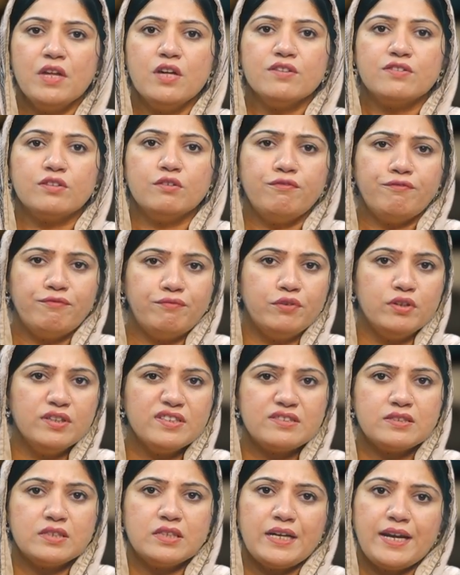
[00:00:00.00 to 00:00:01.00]
So
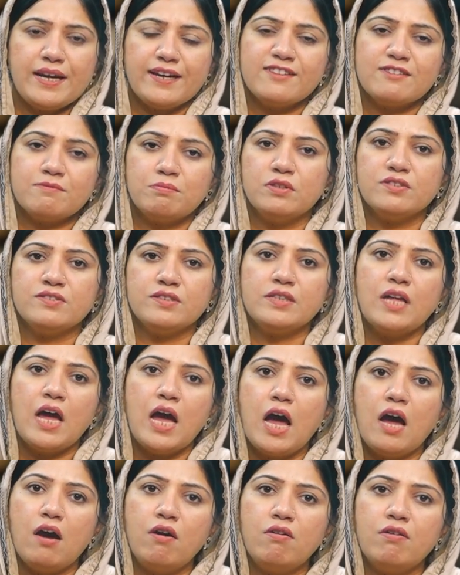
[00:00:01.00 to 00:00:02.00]
Forster exposes
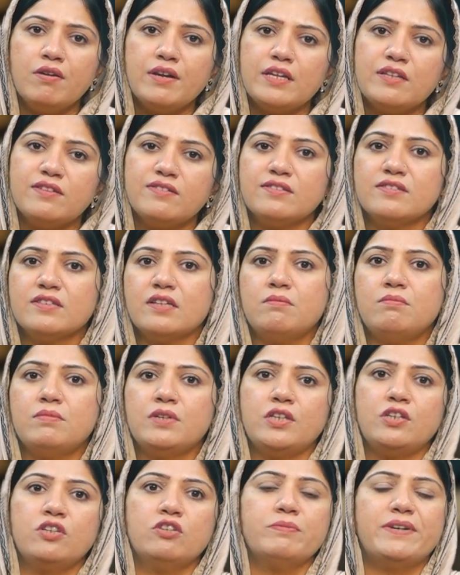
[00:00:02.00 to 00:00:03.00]
how racism
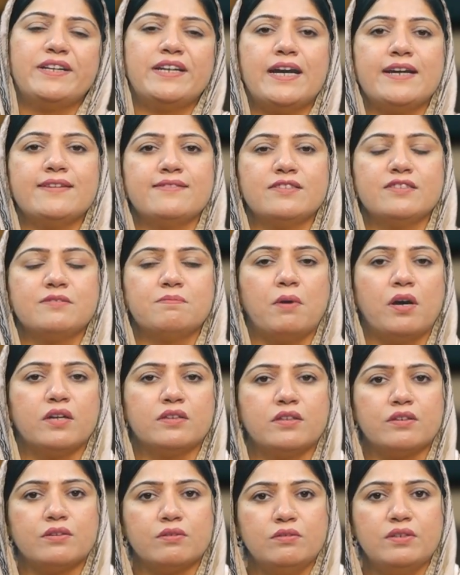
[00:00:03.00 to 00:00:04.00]
dehumanizes both
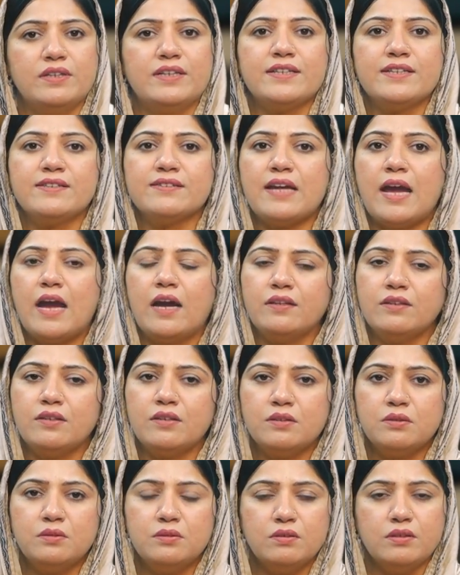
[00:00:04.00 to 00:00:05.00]
the rulers and the
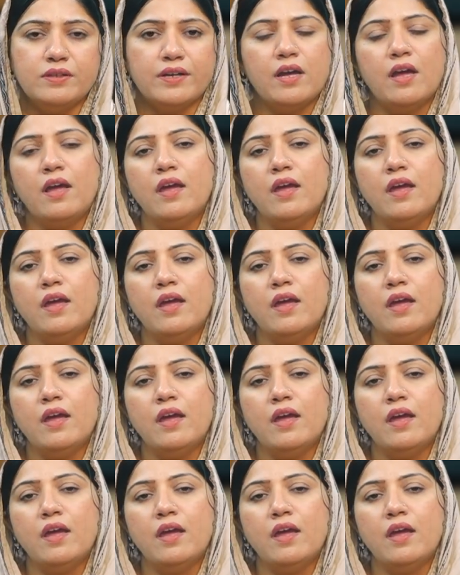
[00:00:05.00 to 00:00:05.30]
ruled,